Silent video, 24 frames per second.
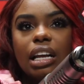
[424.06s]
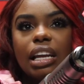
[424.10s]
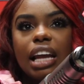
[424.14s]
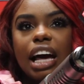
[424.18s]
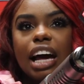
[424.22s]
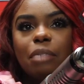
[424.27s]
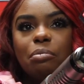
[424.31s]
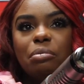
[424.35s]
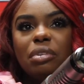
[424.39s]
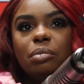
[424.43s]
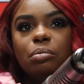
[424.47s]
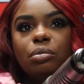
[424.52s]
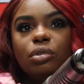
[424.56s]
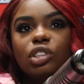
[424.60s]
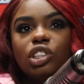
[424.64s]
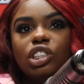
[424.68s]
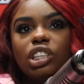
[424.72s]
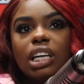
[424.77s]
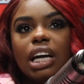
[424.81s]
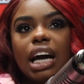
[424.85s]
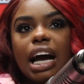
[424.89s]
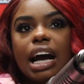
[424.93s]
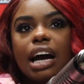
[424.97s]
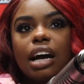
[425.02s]
A lot of people in
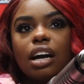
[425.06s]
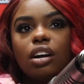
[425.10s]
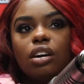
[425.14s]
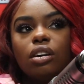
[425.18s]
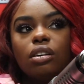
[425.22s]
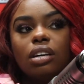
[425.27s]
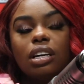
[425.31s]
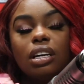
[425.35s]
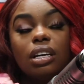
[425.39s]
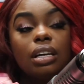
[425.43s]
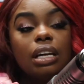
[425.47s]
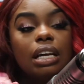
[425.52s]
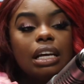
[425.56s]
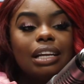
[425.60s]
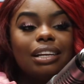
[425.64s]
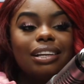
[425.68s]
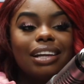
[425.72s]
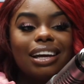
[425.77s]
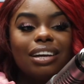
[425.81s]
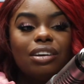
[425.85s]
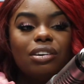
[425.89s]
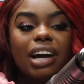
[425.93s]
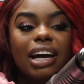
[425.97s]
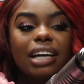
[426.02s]
Chicago get,
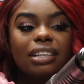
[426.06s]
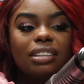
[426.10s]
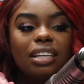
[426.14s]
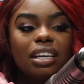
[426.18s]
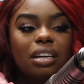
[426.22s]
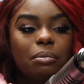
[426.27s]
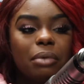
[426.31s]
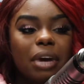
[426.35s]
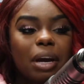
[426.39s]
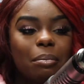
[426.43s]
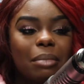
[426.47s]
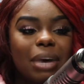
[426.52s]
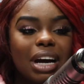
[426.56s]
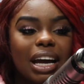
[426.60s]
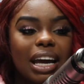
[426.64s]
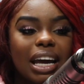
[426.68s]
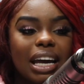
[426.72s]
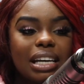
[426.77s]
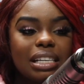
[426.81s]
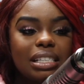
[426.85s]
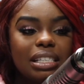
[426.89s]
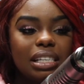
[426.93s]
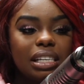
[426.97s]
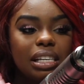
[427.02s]
like, you got to think about it. My
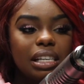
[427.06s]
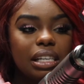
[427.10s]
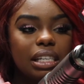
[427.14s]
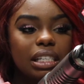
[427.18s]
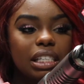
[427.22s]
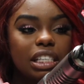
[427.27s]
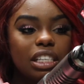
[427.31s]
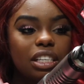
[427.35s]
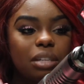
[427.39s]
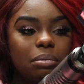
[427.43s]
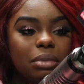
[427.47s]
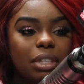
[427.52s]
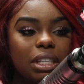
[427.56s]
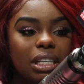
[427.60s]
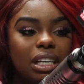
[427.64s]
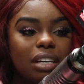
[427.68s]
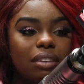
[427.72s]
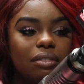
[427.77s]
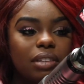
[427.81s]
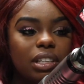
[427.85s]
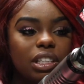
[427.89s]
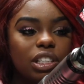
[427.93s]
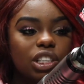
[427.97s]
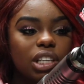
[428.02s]
auntie, she been
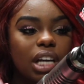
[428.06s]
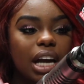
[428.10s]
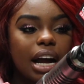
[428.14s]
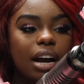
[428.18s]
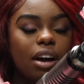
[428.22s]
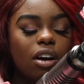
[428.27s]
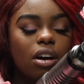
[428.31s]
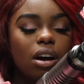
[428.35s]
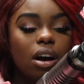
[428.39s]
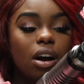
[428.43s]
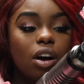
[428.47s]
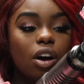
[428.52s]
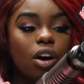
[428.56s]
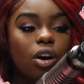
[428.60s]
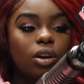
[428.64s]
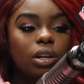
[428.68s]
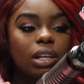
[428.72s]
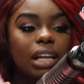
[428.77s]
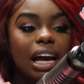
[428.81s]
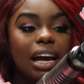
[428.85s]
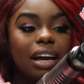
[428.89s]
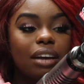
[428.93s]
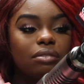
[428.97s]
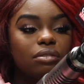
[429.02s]
living in Chicago her whole
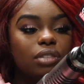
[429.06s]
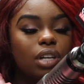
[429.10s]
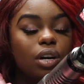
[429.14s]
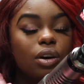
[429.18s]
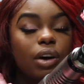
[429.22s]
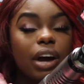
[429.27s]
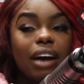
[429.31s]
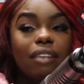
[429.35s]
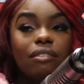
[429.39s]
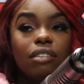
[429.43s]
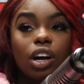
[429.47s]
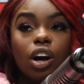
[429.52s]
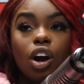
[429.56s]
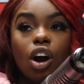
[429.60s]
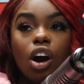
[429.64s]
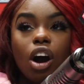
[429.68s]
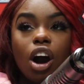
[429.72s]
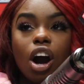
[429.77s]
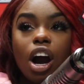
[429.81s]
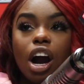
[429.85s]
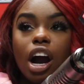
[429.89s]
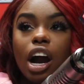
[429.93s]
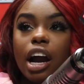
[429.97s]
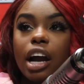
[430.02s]
life. Don't have a
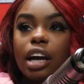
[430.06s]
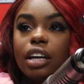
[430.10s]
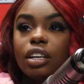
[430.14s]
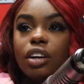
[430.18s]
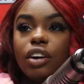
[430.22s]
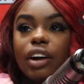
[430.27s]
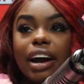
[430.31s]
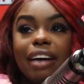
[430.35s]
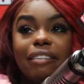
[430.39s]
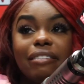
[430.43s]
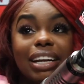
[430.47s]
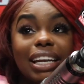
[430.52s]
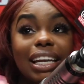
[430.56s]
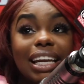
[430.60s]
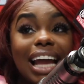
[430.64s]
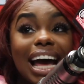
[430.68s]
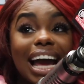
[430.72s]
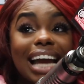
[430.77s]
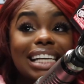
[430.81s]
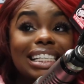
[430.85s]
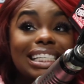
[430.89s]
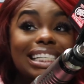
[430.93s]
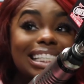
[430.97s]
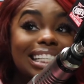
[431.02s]
car, don't have a
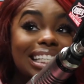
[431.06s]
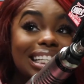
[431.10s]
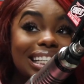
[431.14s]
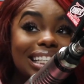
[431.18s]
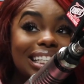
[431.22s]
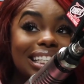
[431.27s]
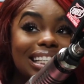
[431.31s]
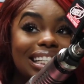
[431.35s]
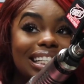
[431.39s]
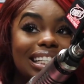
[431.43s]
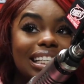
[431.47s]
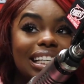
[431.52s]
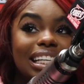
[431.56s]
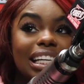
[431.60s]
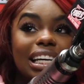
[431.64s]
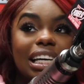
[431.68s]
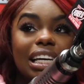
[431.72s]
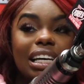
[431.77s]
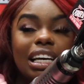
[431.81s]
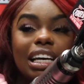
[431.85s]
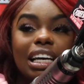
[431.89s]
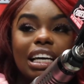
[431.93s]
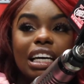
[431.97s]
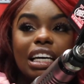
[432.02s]
license,
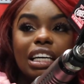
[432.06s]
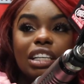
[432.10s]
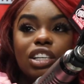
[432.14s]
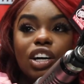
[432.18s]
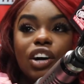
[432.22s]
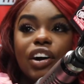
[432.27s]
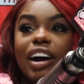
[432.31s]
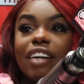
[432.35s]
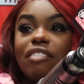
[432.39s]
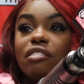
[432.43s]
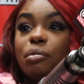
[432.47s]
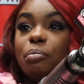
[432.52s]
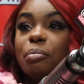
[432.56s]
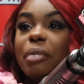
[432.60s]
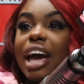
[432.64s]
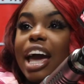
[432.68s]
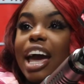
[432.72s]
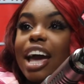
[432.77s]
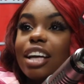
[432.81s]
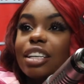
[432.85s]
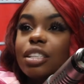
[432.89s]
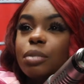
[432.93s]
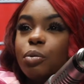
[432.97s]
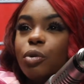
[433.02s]
don't have a
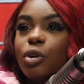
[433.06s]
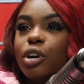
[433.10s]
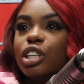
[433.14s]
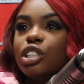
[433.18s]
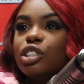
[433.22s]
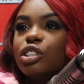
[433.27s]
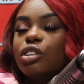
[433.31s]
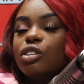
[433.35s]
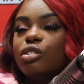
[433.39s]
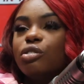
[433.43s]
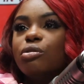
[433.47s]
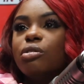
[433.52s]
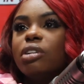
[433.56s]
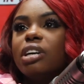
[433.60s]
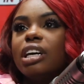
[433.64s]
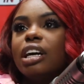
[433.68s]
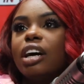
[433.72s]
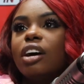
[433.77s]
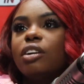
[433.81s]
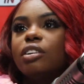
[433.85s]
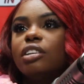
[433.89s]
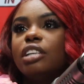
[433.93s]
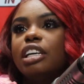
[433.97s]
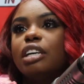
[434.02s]
passport. So you
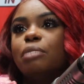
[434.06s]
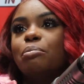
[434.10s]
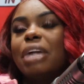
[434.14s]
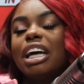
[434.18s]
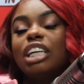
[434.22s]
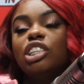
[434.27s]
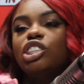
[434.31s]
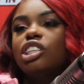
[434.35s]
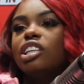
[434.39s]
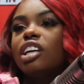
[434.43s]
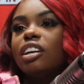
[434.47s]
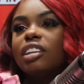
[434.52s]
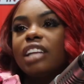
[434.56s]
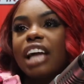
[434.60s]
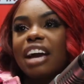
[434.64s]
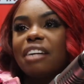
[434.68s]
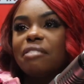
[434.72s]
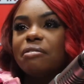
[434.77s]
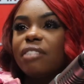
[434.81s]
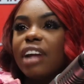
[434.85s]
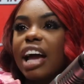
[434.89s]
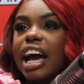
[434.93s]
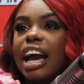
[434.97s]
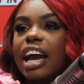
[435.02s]
can only imagine, she don't
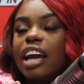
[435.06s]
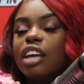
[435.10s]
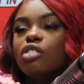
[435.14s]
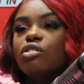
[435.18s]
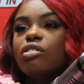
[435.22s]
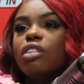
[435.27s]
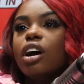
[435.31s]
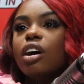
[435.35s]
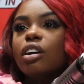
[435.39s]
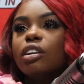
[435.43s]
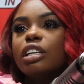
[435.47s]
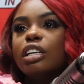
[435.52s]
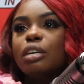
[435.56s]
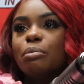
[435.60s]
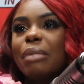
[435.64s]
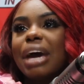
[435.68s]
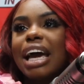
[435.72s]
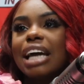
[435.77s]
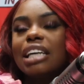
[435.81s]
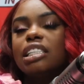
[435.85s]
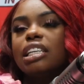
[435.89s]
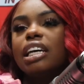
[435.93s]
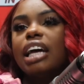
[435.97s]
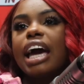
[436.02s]
like flying. You can only
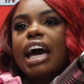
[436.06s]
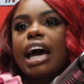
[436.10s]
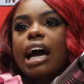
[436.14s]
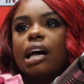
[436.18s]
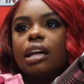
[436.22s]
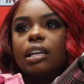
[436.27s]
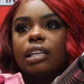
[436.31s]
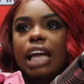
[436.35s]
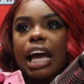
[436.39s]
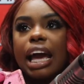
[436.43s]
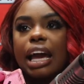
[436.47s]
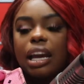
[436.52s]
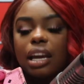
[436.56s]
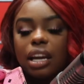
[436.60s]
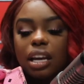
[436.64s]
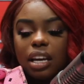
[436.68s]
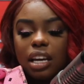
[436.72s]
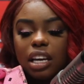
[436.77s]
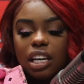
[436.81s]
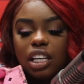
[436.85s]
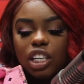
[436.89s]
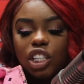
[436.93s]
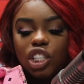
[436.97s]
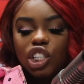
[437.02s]
imagine how, like,
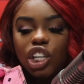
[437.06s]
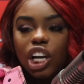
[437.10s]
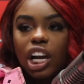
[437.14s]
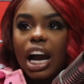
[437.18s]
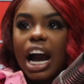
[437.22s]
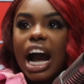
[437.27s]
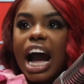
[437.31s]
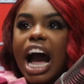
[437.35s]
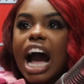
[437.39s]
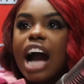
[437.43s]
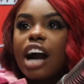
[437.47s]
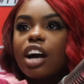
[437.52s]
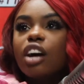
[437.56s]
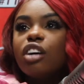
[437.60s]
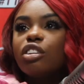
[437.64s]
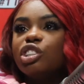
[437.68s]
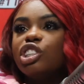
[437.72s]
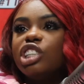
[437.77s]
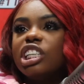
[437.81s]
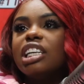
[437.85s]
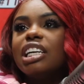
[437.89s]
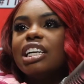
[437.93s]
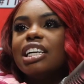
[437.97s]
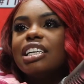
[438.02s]
Chicago
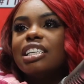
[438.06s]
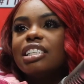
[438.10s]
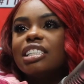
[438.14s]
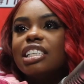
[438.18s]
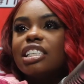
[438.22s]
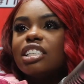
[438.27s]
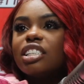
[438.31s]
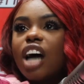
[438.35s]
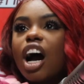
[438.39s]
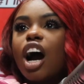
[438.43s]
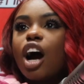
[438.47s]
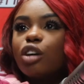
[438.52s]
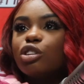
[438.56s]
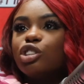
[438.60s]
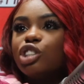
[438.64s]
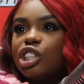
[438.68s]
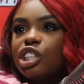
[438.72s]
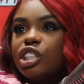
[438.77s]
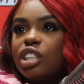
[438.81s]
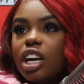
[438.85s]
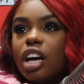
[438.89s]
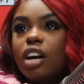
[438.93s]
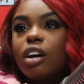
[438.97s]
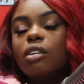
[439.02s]
she is. This all
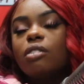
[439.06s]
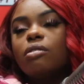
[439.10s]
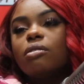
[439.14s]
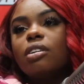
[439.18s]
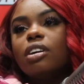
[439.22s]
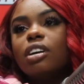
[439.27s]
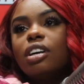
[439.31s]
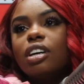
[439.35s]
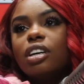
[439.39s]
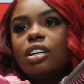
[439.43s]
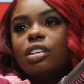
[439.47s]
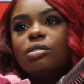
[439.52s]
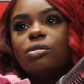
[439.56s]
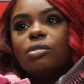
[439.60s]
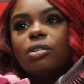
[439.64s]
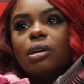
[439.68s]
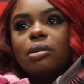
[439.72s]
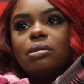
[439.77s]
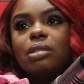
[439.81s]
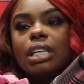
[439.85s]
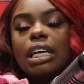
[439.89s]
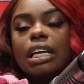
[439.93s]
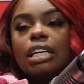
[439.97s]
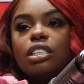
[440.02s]
she know. You know
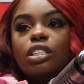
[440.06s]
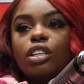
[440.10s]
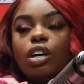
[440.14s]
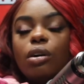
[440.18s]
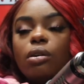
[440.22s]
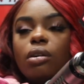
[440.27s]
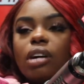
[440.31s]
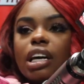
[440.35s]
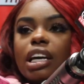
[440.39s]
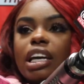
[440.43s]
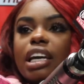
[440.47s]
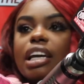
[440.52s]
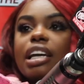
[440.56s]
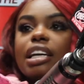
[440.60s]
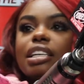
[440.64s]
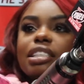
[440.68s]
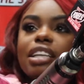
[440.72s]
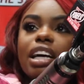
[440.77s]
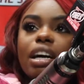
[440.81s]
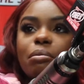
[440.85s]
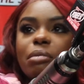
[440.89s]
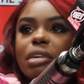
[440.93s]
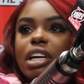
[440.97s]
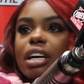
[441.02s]
what I'm saying? So her kids
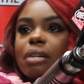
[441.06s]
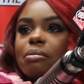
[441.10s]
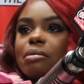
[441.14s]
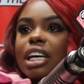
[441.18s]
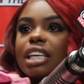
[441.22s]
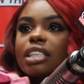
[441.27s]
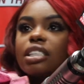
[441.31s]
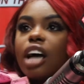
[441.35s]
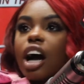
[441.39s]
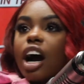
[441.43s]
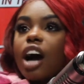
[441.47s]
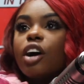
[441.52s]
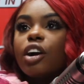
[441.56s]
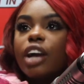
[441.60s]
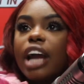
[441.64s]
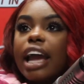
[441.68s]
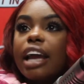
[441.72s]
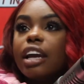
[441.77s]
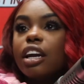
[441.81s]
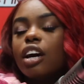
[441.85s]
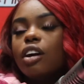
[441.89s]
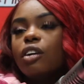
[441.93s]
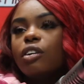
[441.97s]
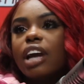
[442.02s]
coming up, that's all
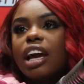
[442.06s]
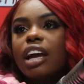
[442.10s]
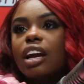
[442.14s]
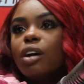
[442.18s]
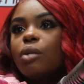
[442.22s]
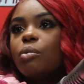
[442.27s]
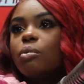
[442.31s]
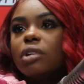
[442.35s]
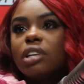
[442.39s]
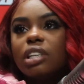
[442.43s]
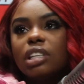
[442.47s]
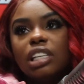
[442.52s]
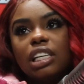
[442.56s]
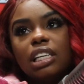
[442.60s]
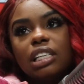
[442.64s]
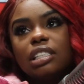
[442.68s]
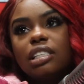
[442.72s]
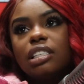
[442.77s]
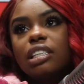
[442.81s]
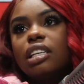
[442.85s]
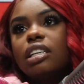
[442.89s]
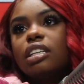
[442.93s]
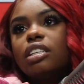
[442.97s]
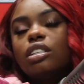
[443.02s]
they know. They don't want to leave
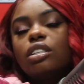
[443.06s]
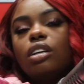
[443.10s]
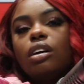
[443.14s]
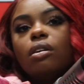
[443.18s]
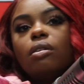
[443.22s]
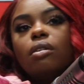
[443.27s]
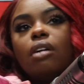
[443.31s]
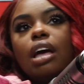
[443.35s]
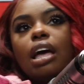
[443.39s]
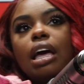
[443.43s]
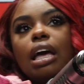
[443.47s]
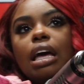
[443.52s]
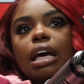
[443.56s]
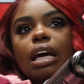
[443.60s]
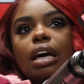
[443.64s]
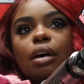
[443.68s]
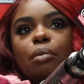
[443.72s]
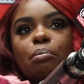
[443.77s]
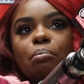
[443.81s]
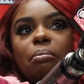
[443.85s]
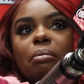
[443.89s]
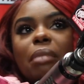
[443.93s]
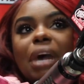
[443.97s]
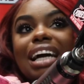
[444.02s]
the city. So
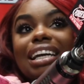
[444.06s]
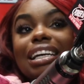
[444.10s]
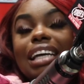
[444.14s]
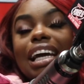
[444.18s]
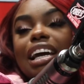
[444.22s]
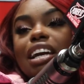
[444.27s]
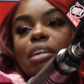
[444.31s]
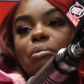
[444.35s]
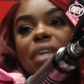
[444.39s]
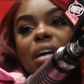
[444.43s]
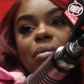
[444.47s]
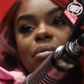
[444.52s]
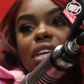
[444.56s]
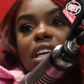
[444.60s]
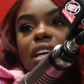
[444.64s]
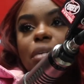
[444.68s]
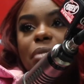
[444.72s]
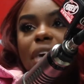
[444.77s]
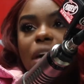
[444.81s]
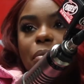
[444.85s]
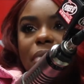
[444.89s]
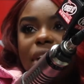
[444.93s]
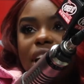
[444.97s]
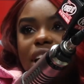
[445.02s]
my daddy made me get
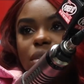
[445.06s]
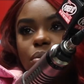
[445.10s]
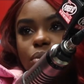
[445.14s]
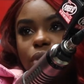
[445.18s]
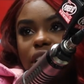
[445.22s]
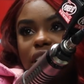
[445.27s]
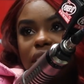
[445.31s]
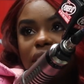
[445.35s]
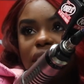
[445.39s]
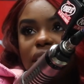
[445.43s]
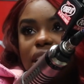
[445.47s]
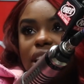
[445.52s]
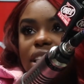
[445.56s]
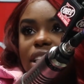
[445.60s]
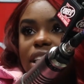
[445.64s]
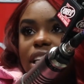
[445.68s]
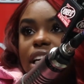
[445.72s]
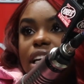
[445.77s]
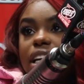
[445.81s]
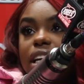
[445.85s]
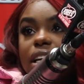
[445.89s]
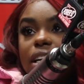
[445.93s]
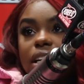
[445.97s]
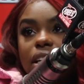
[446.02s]
my passport at
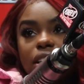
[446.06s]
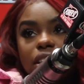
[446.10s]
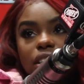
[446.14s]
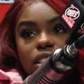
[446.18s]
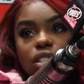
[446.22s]
16.